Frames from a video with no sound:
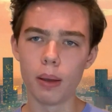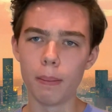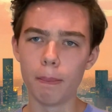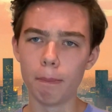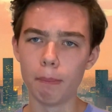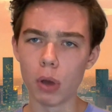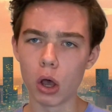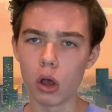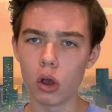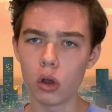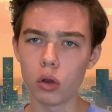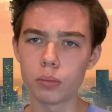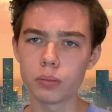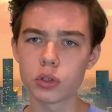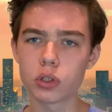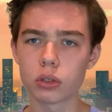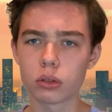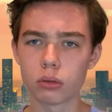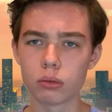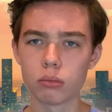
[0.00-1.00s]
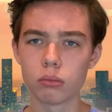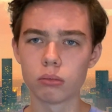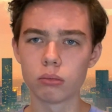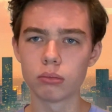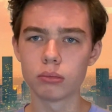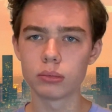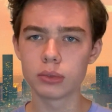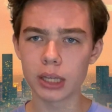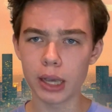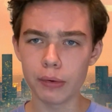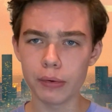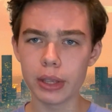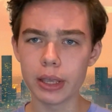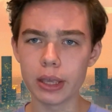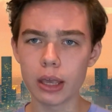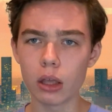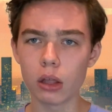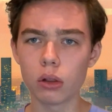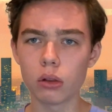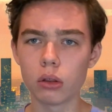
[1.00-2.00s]
Mahomes, Tyreek
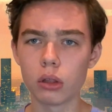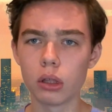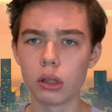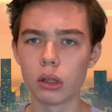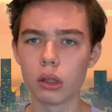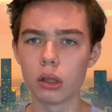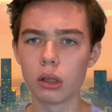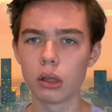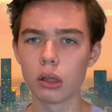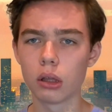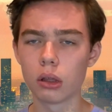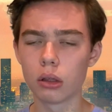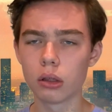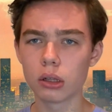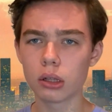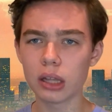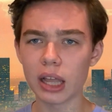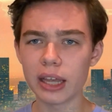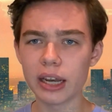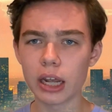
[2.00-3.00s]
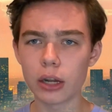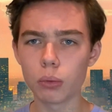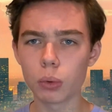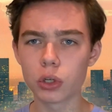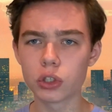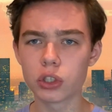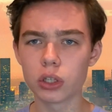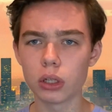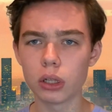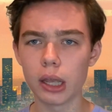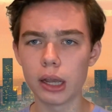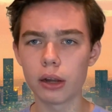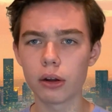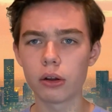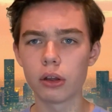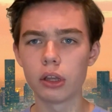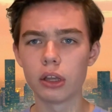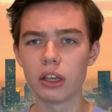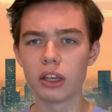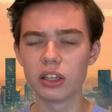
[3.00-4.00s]
Hill, Clyde Edwards-Helaire,
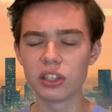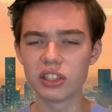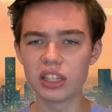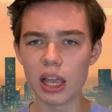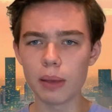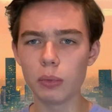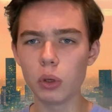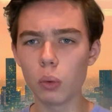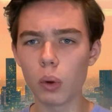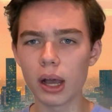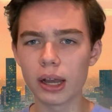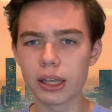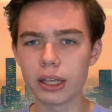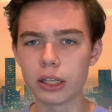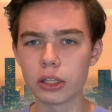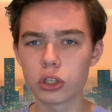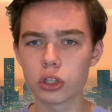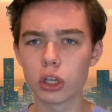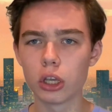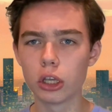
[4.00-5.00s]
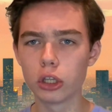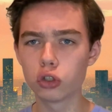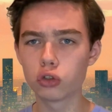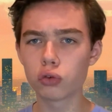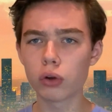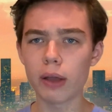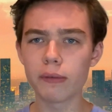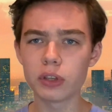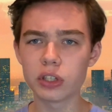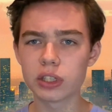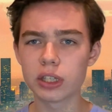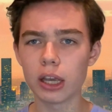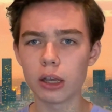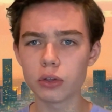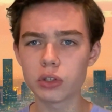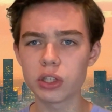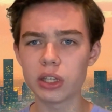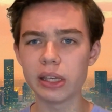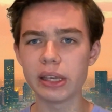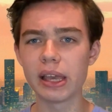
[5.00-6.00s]
Sammy Watkins, Travis
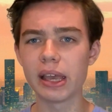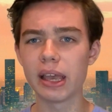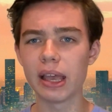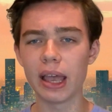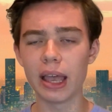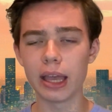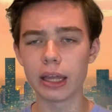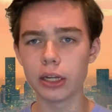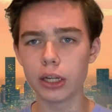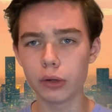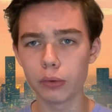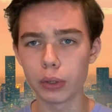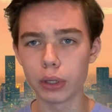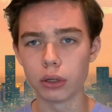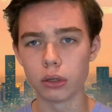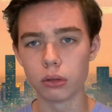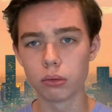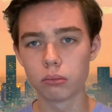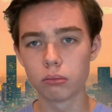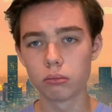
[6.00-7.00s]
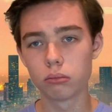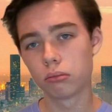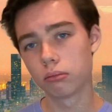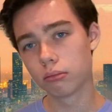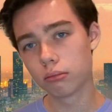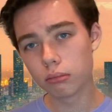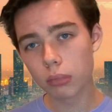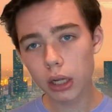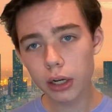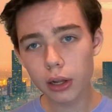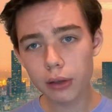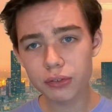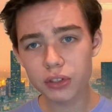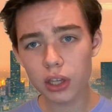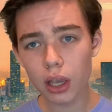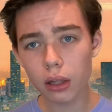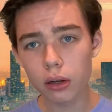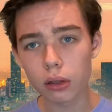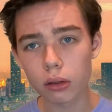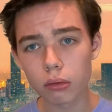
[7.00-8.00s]
Kelce, Andy Reid. Enough
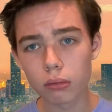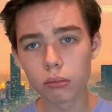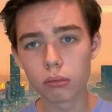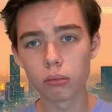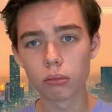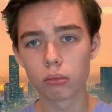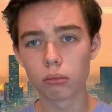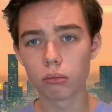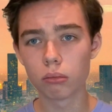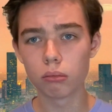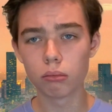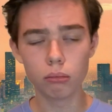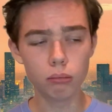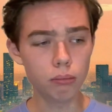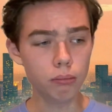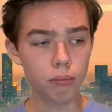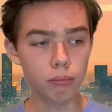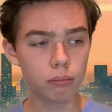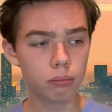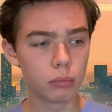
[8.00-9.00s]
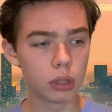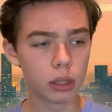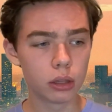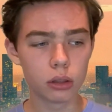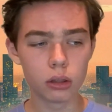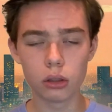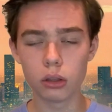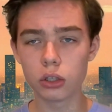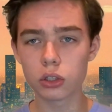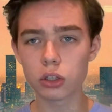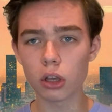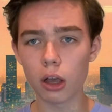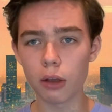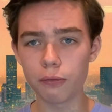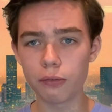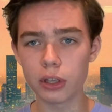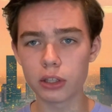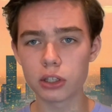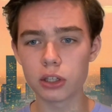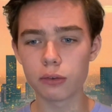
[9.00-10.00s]
said. This
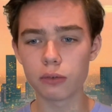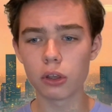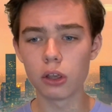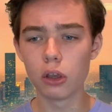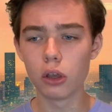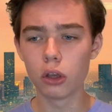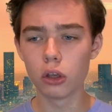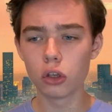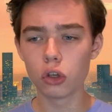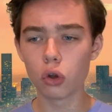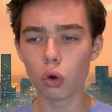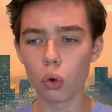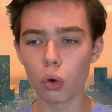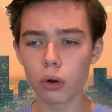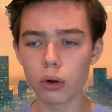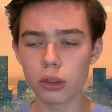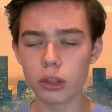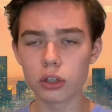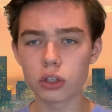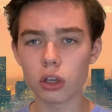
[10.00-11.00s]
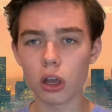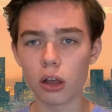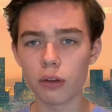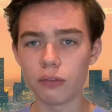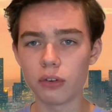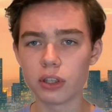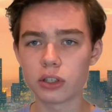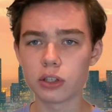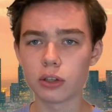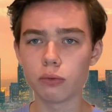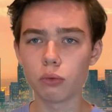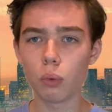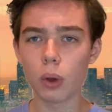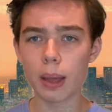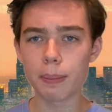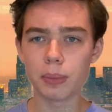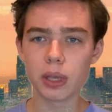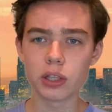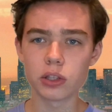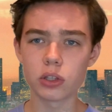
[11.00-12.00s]
offensive core, this offensive
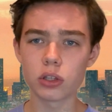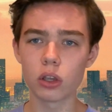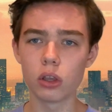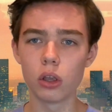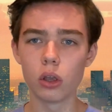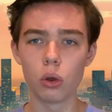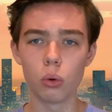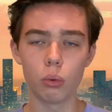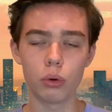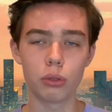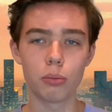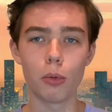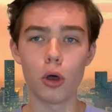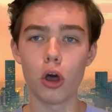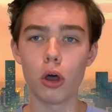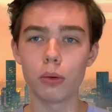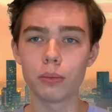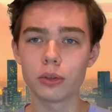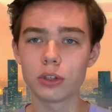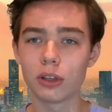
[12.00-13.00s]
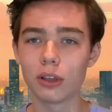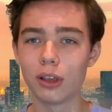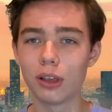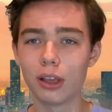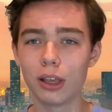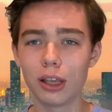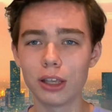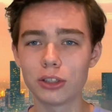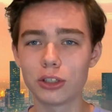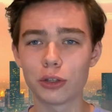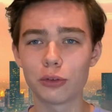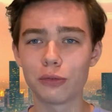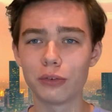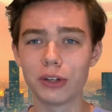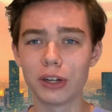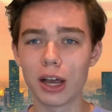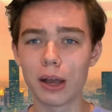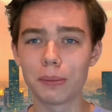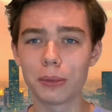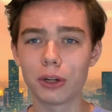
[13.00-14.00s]
weapons with Mahomes, it's just
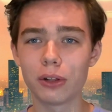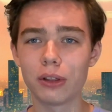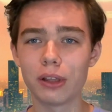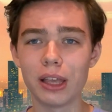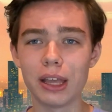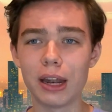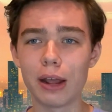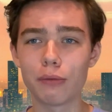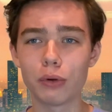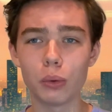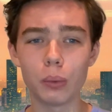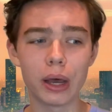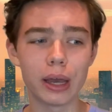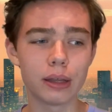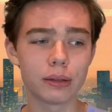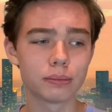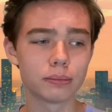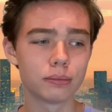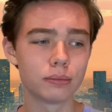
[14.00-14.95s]
phenomenal in every way.